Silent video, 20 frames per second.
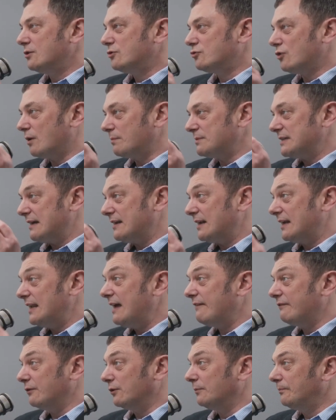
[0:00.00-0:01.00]
Drop down a
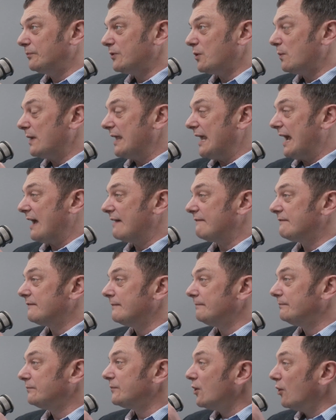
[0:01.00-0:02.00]
level, we have
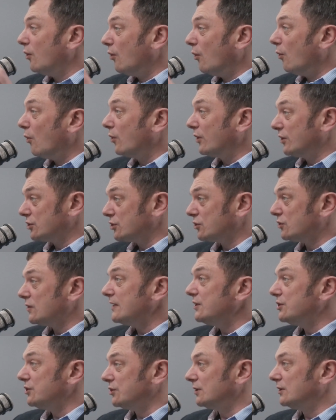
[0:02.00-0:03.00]

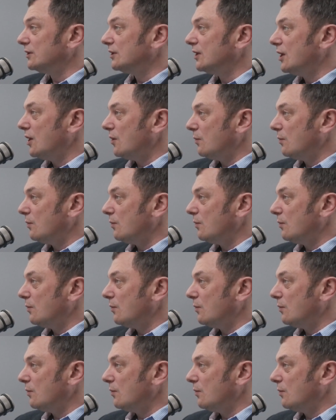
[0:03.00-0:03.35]
orchestration,